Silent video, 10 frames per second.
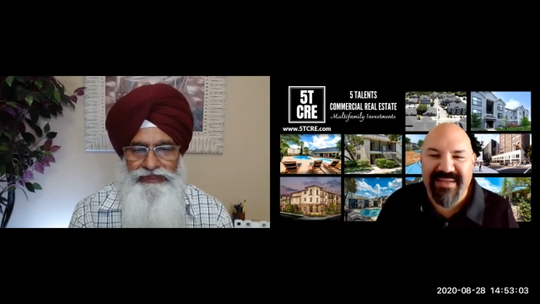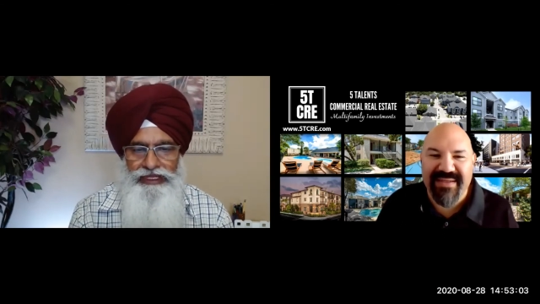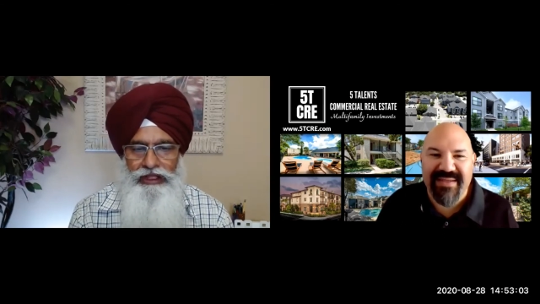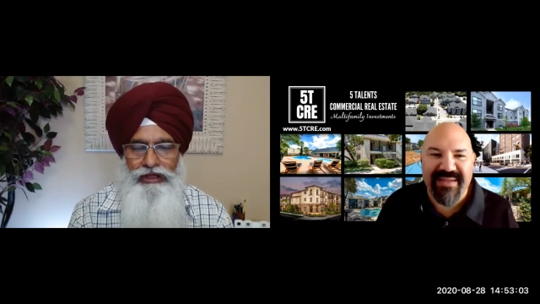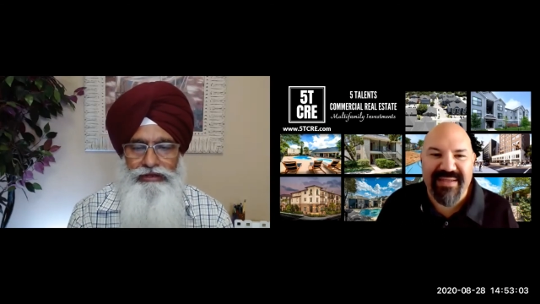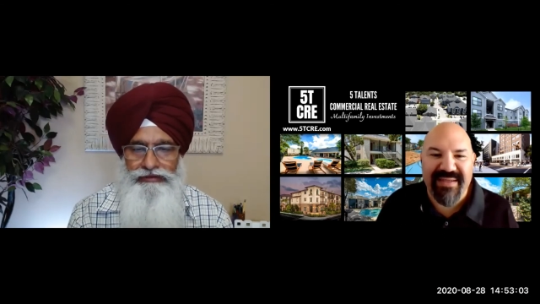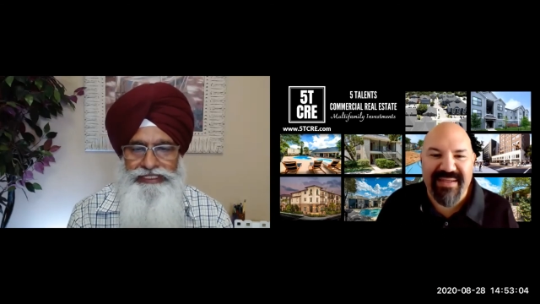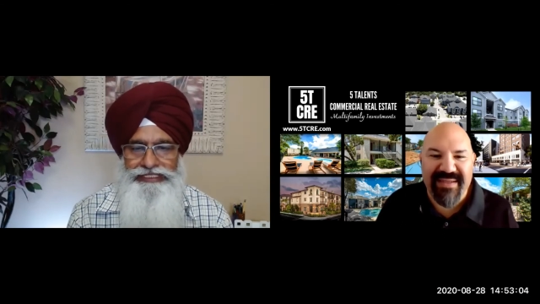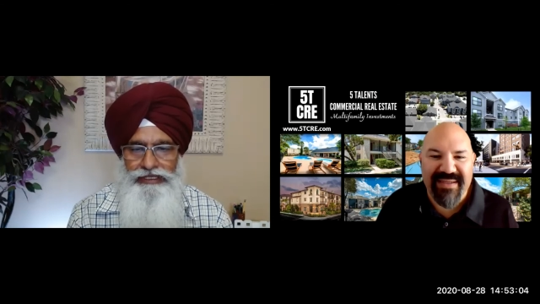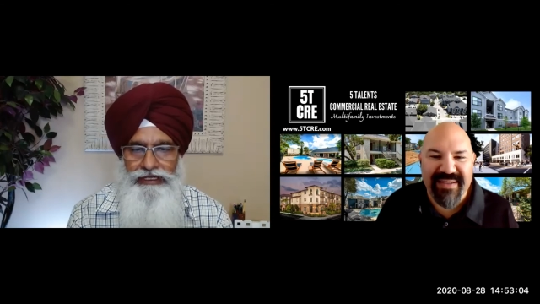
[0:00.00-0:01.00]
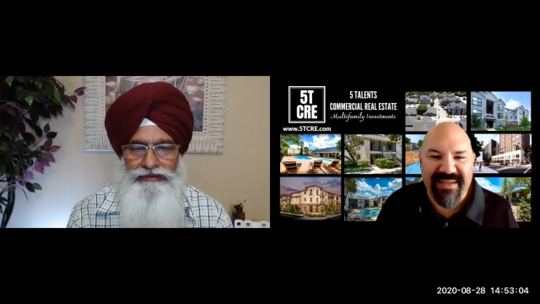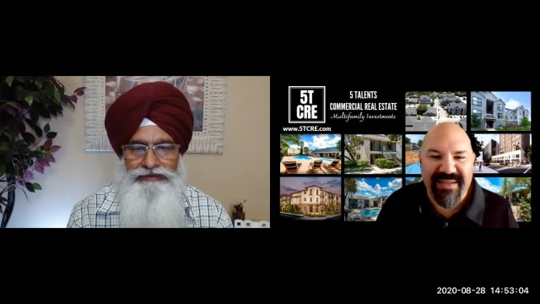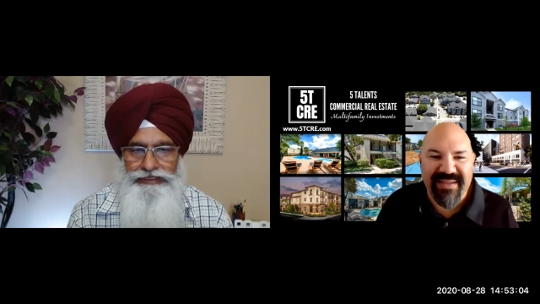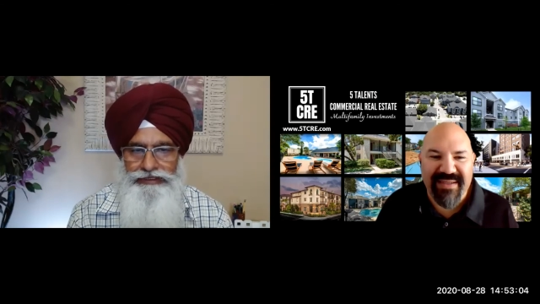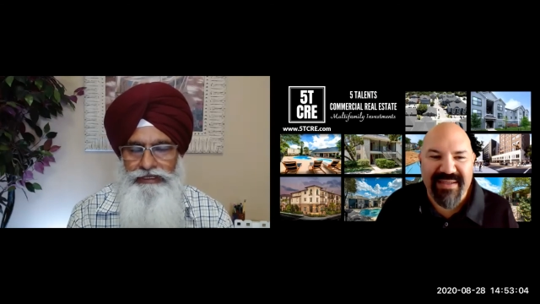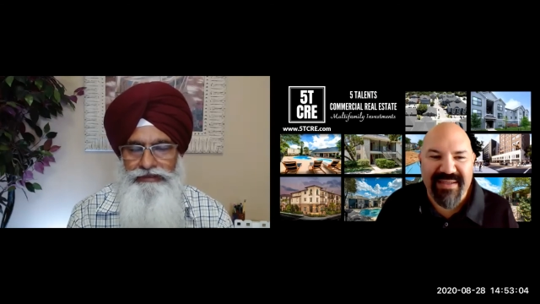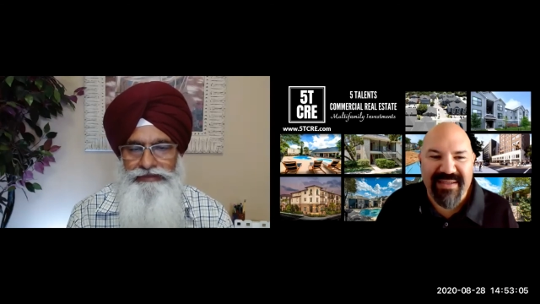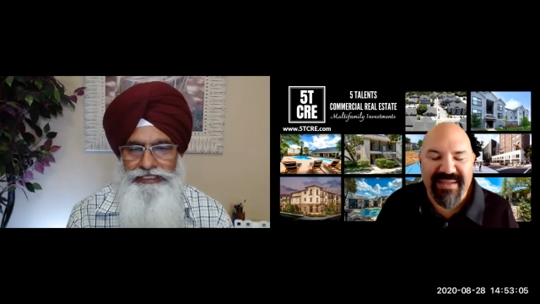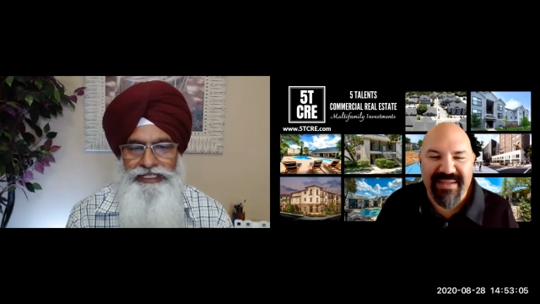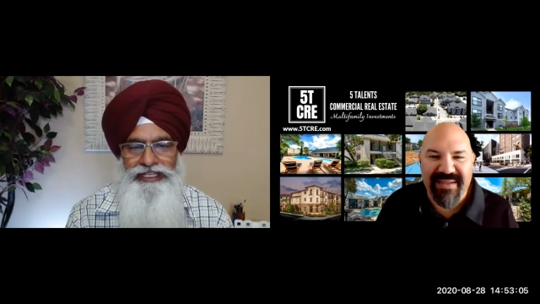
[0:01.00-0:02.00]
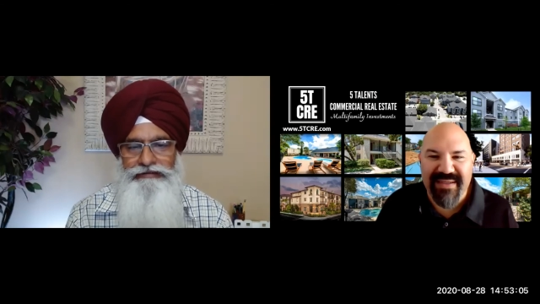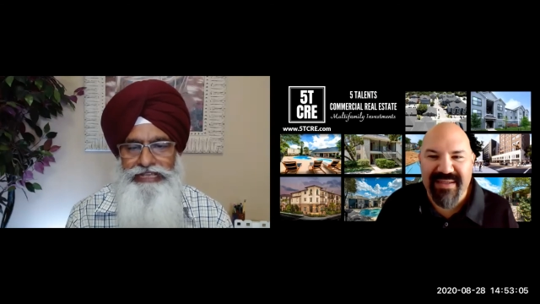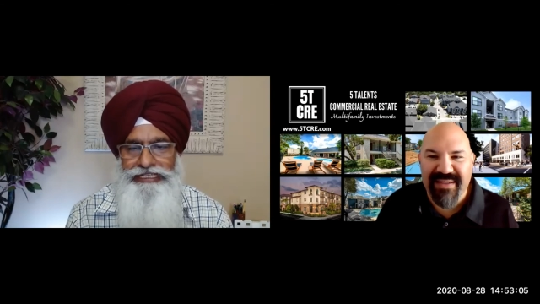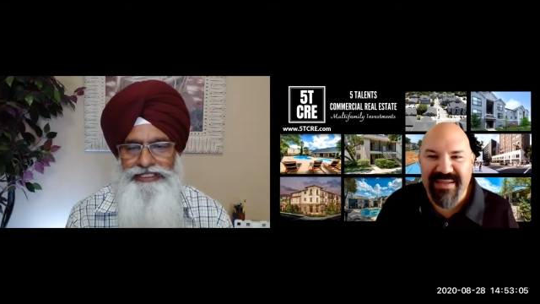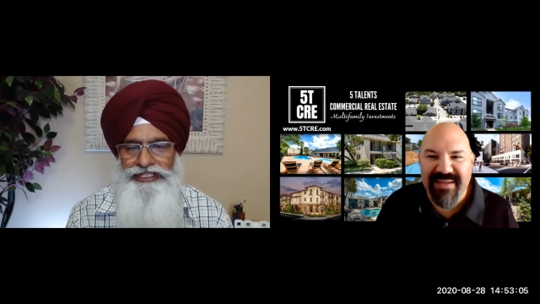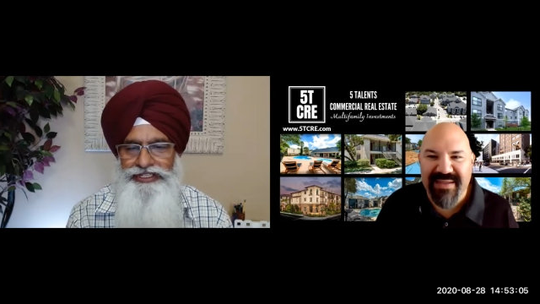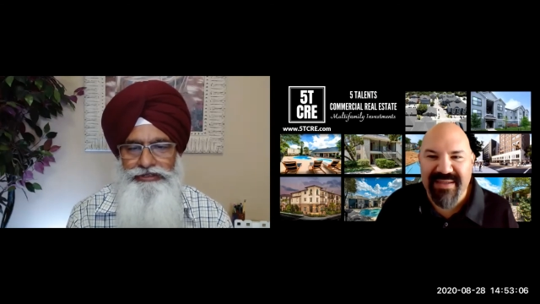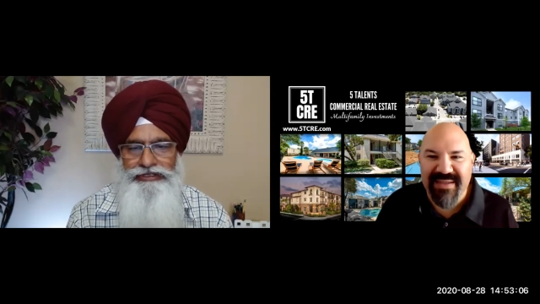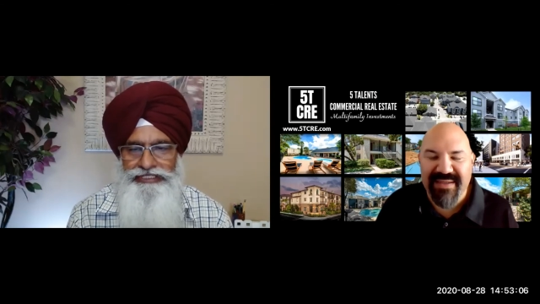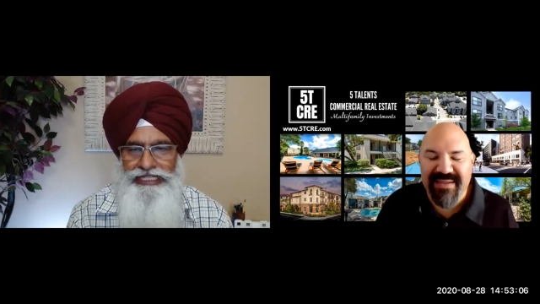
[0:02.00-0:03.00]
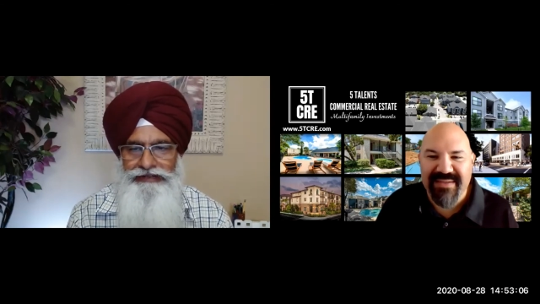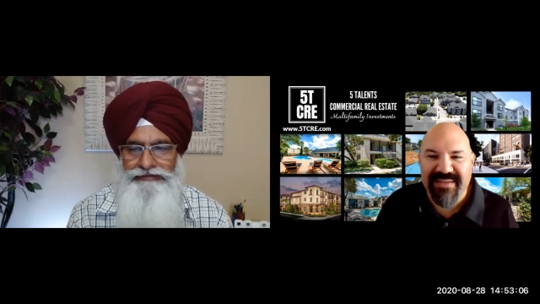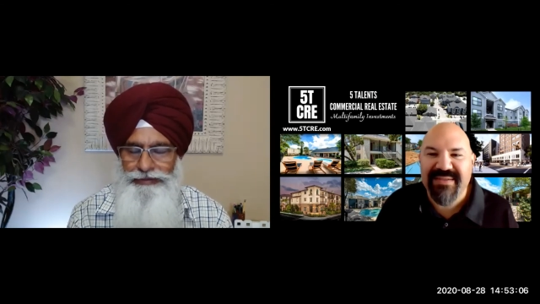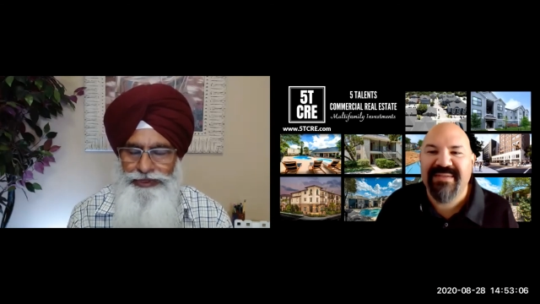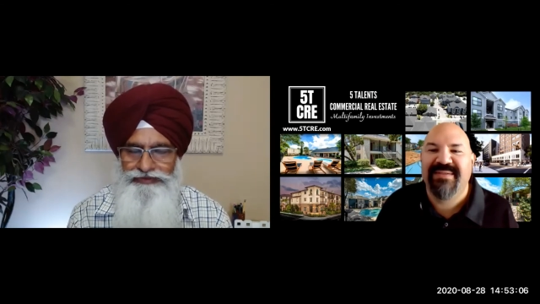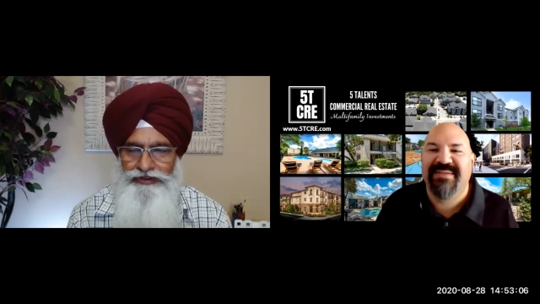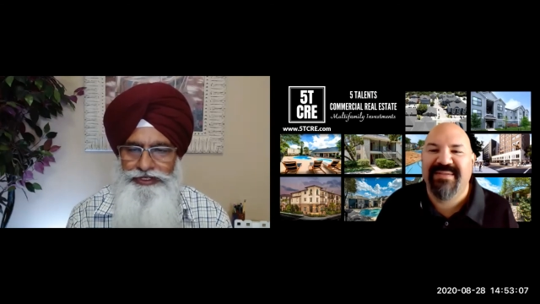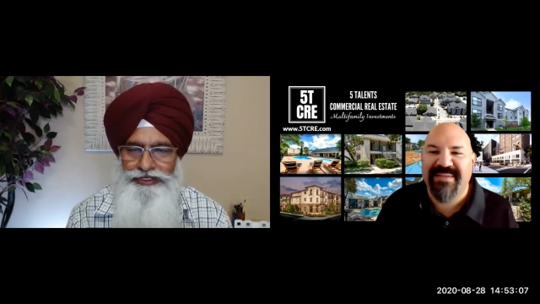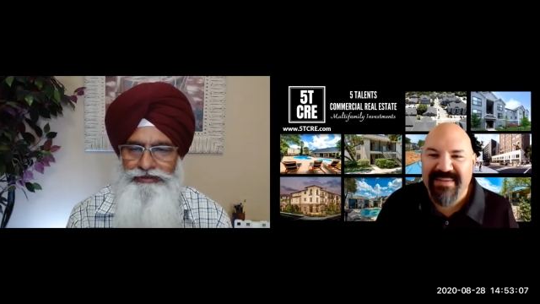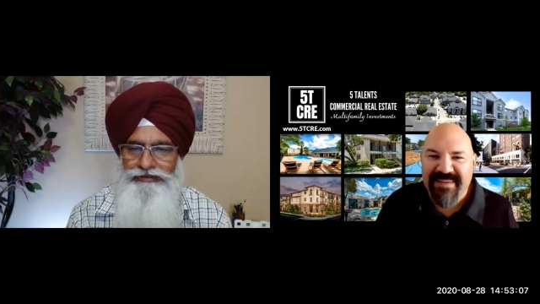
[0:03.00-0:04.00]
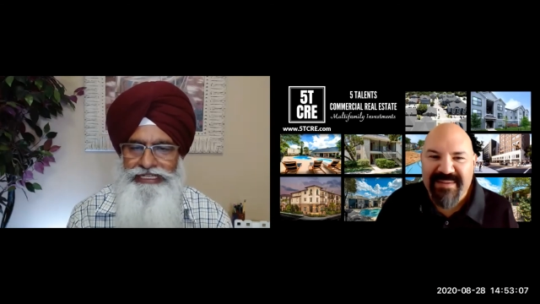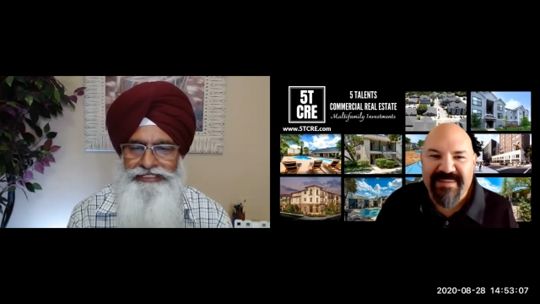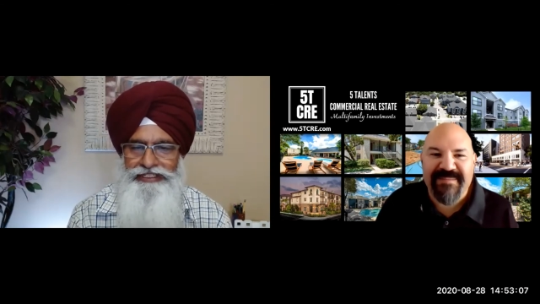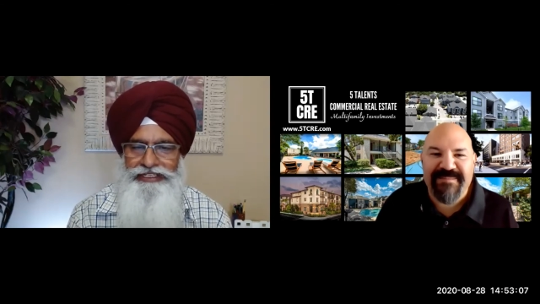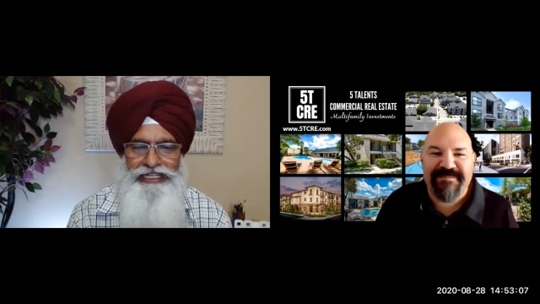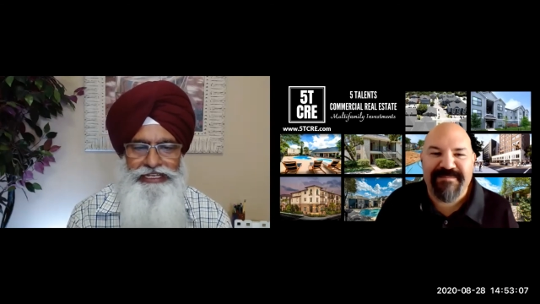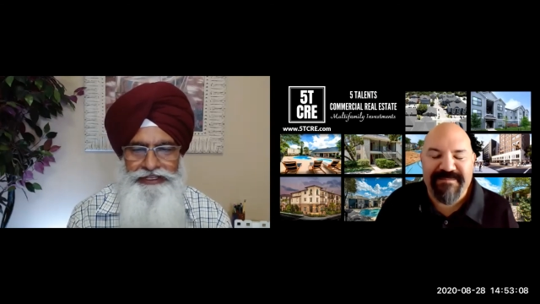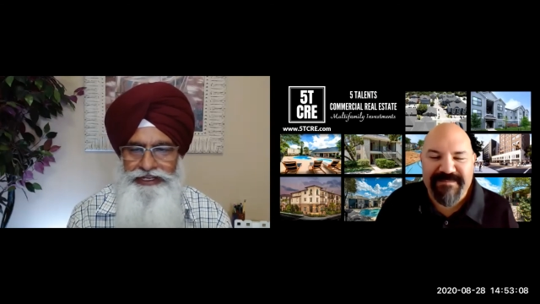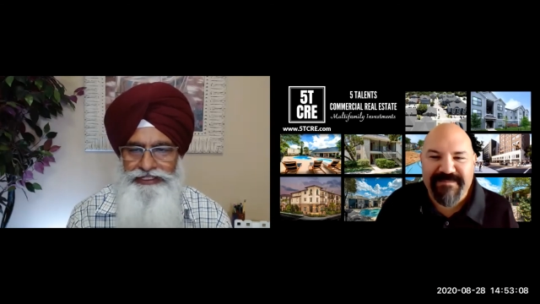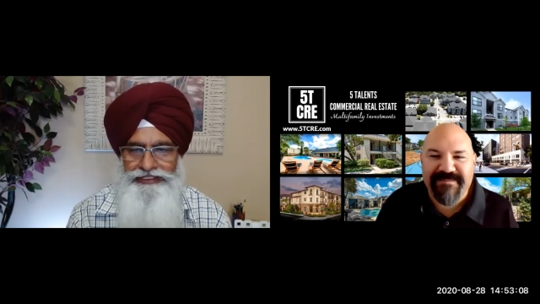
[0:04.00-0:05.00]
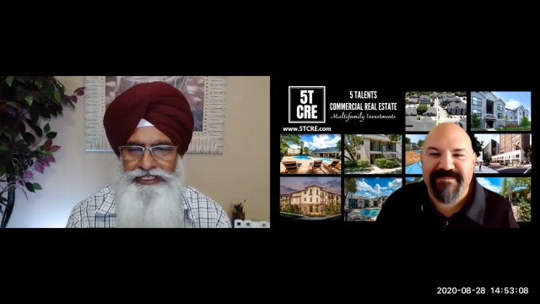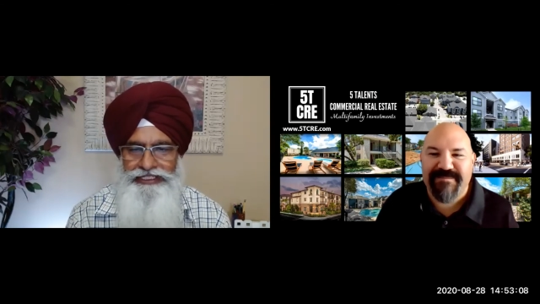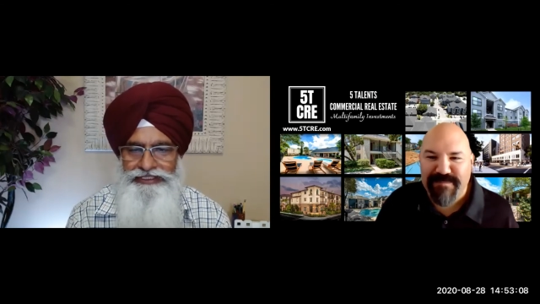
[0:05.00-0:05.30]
Speaker 1: always, always, always invest in yourself before you invest in any real estate